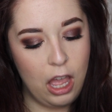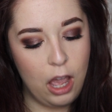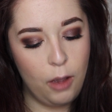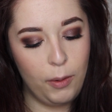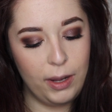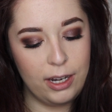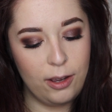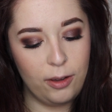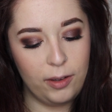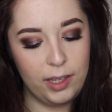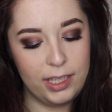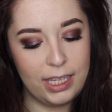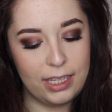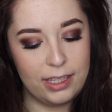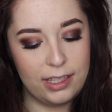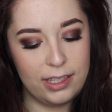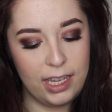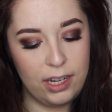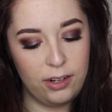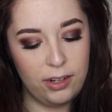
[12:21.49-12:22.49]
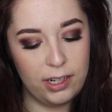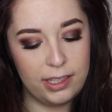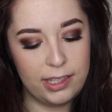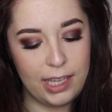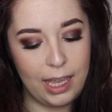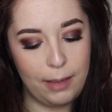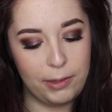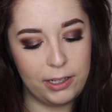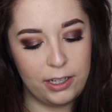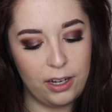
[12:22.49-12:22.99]
Oh, I know, it says Secret
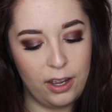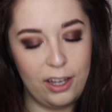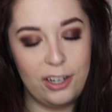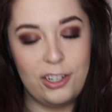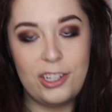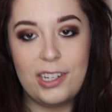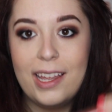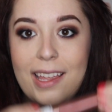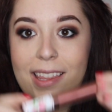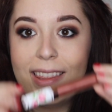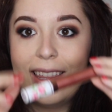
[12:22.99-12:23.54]
Sabotage.